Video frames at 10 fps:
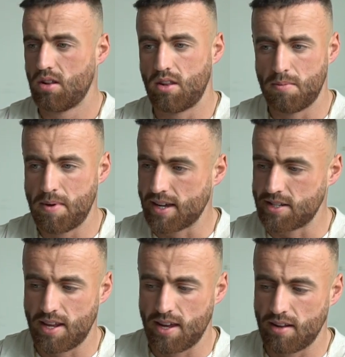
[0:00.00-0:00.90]
The
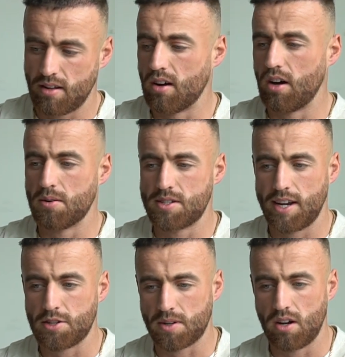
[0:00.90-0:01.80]
biggest thing, and I always say
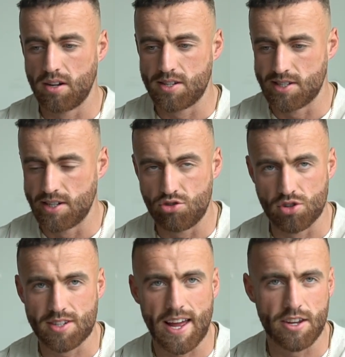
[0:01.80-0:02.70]
this with clients, is literally
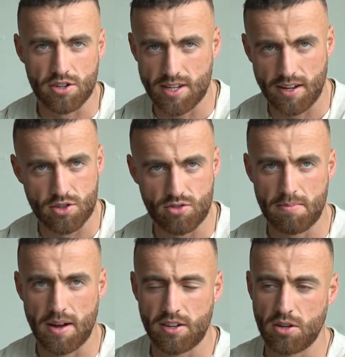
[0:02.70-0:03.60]
just getting yourself straight
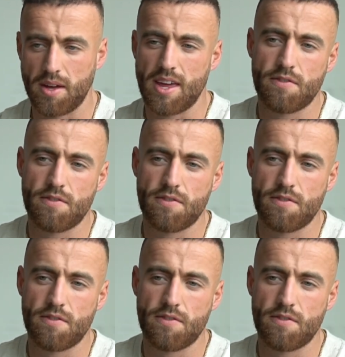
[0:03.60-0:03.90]
back to it.